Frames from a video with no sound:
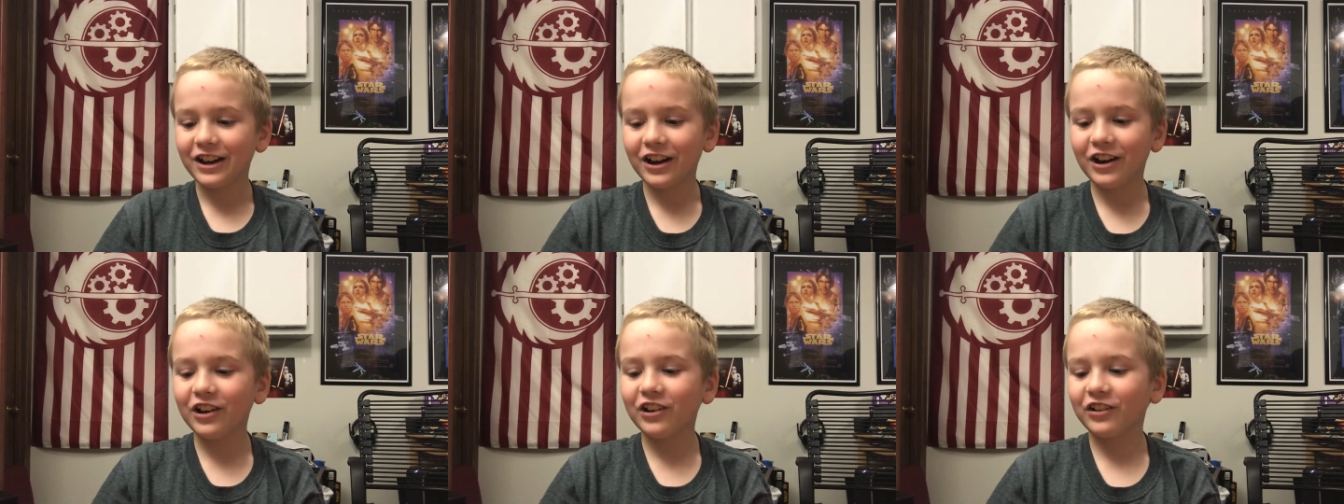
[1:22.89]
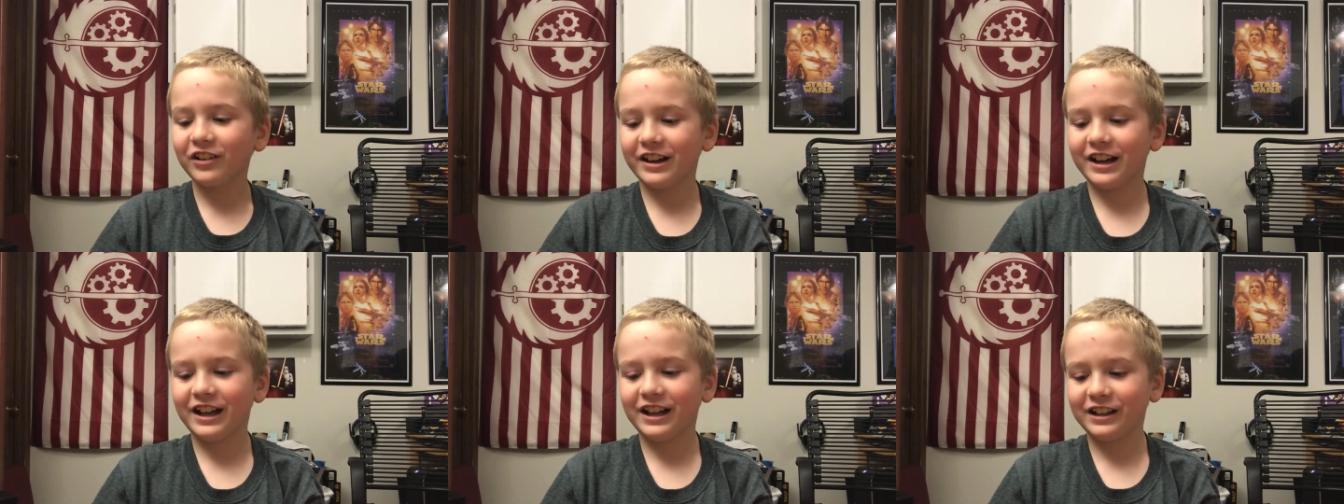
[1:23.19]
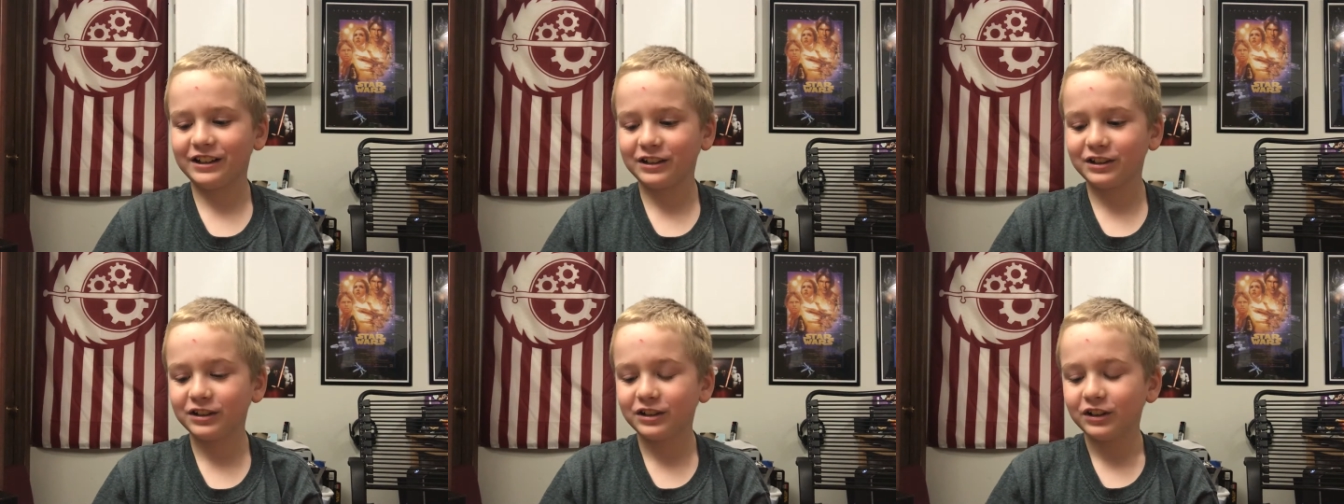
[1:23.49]
oh, it
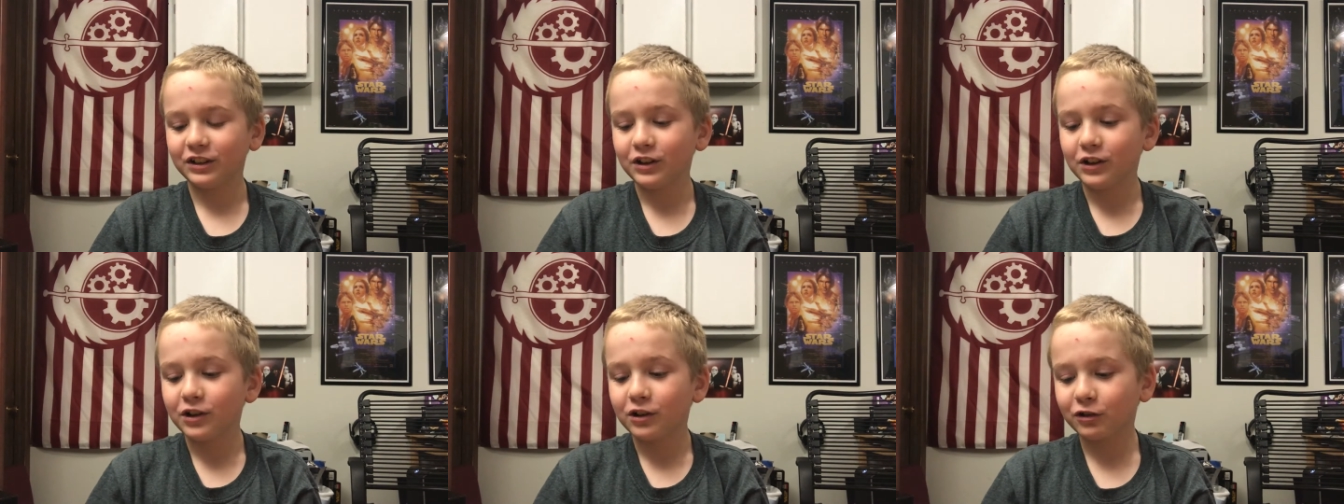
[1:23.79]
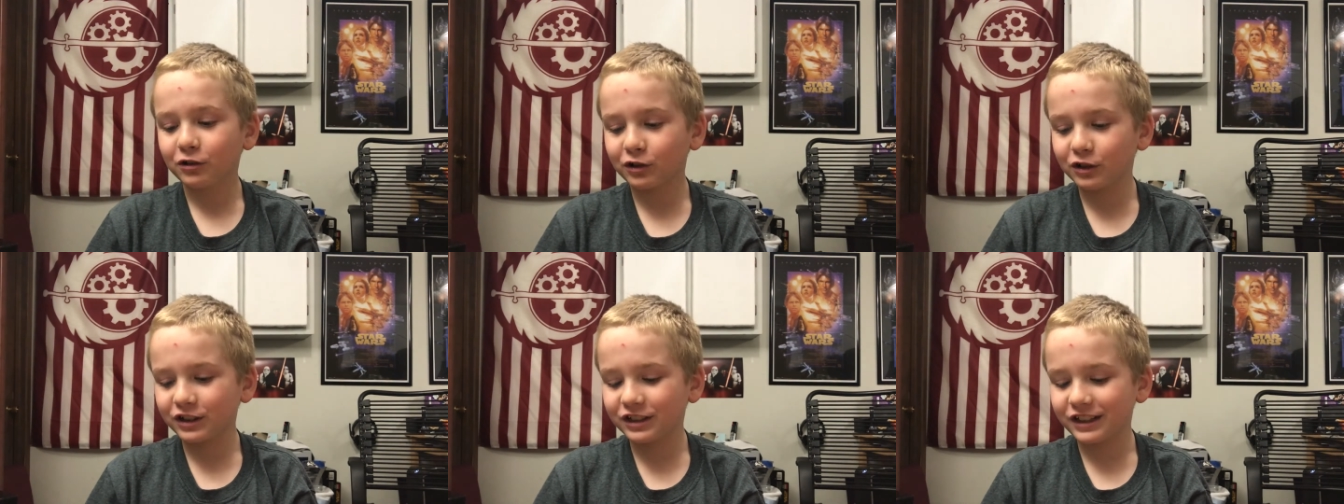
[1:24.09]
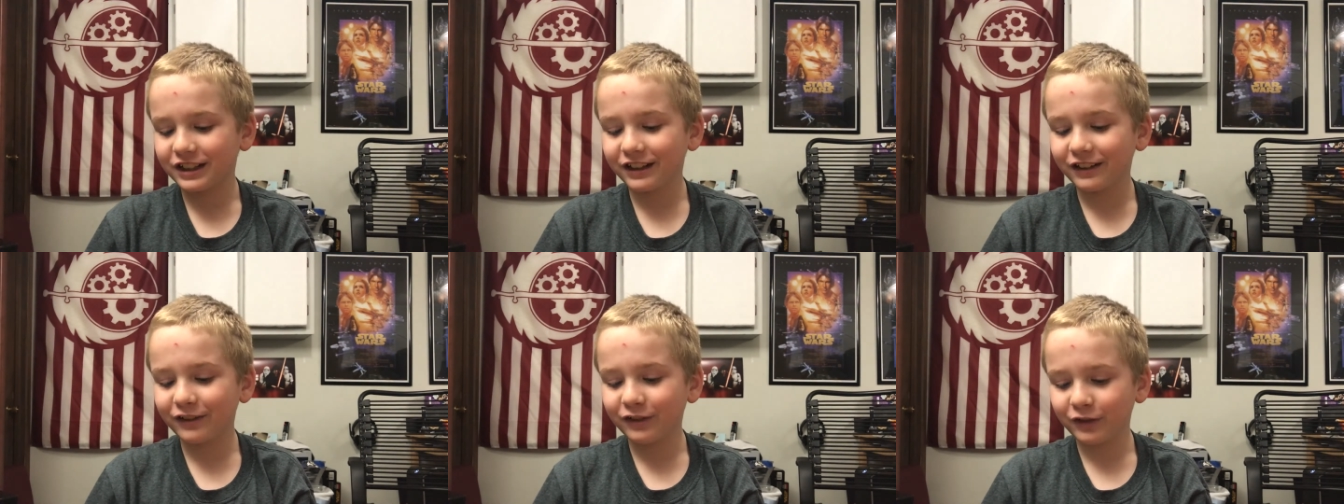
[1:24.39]
has
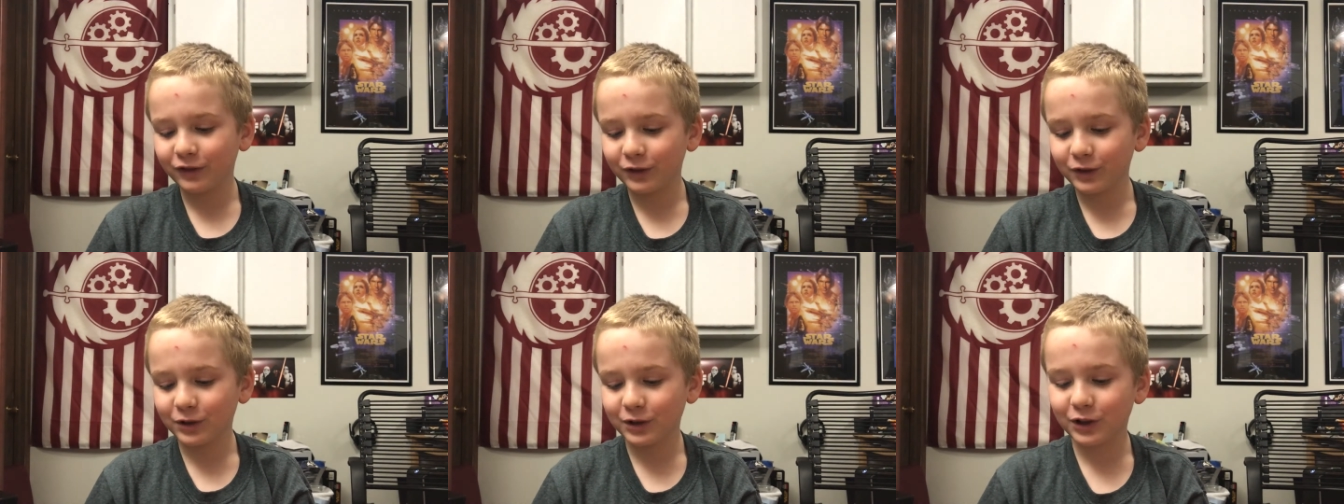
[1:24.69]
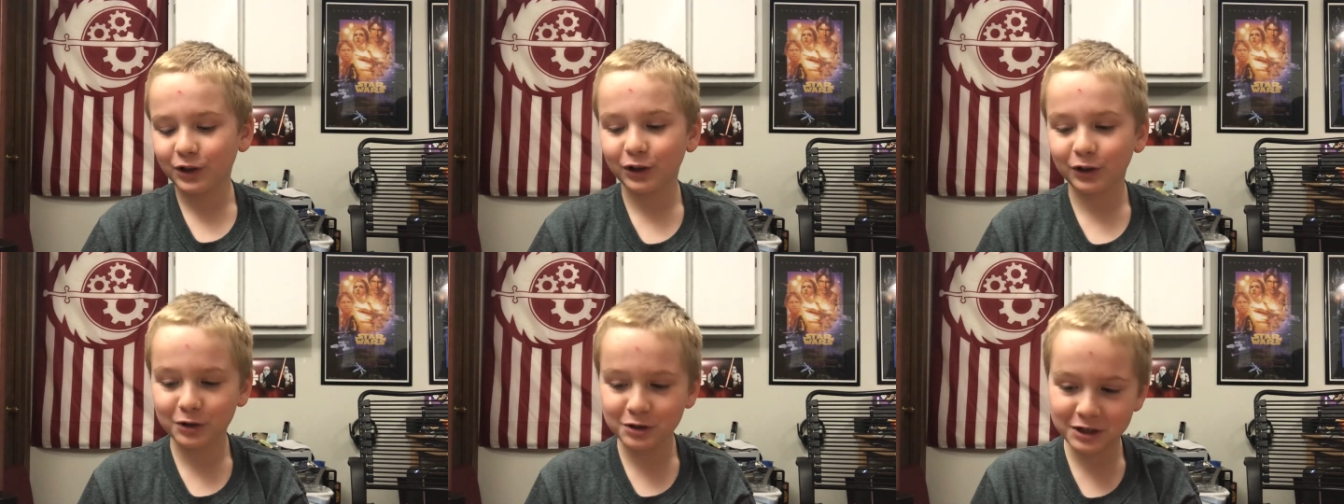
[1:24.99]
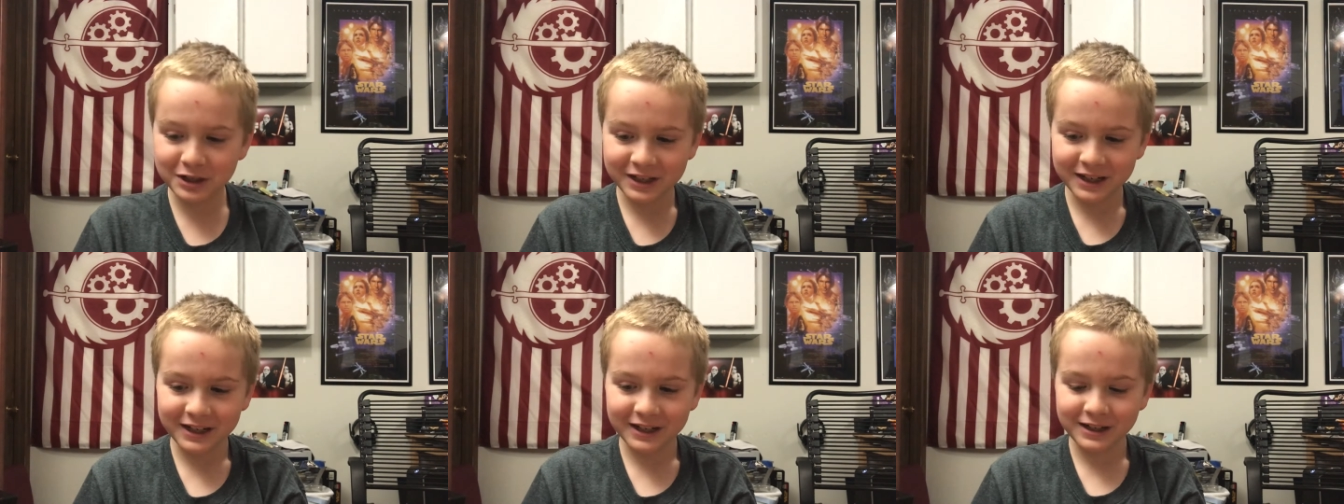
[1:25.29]
Urshifu
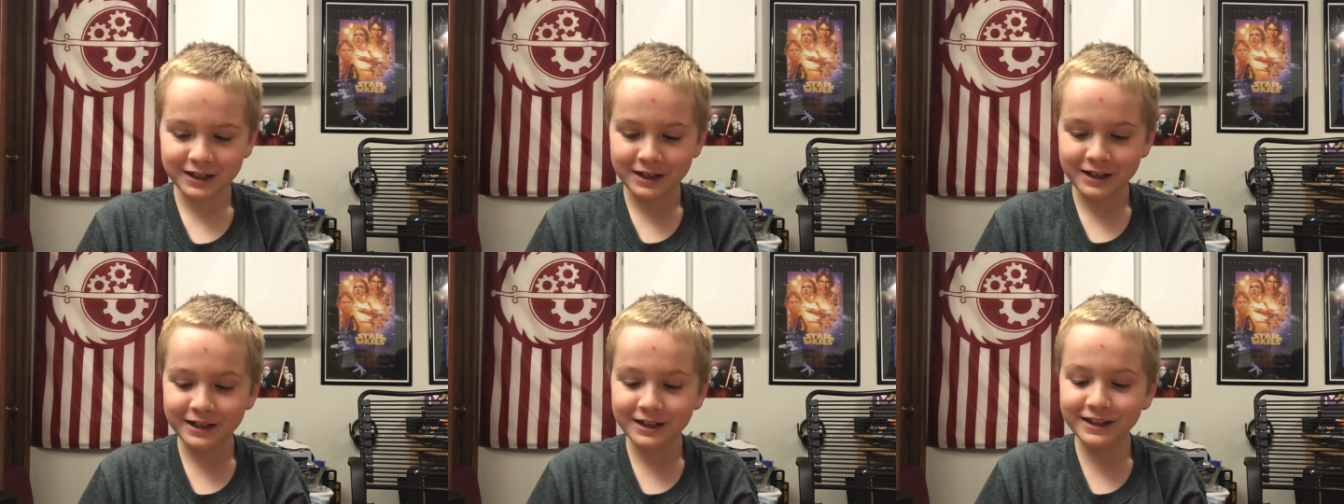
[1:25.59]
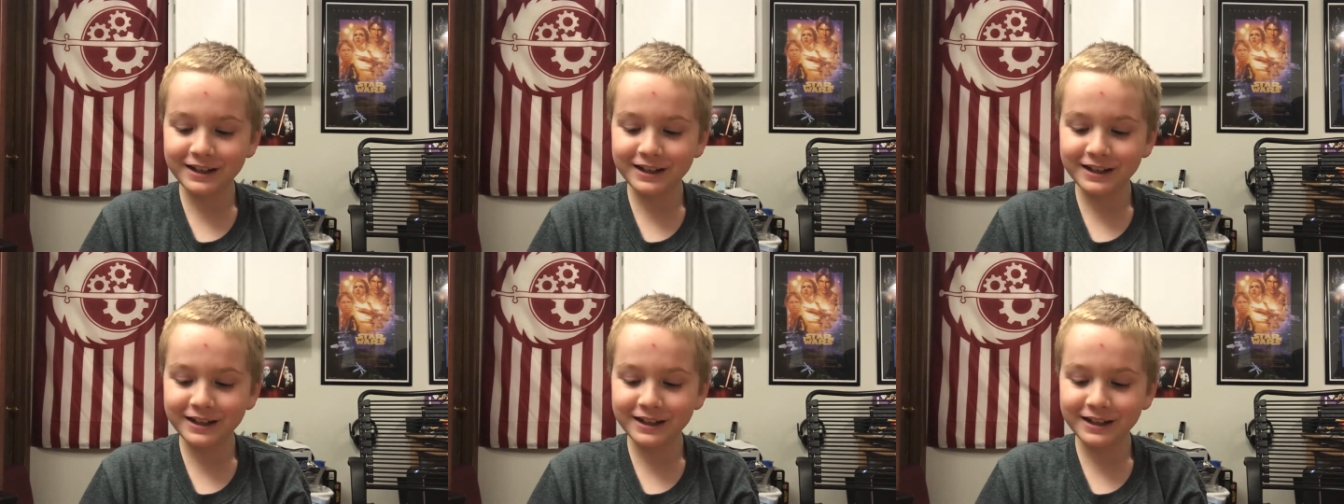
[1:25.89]
coins in it.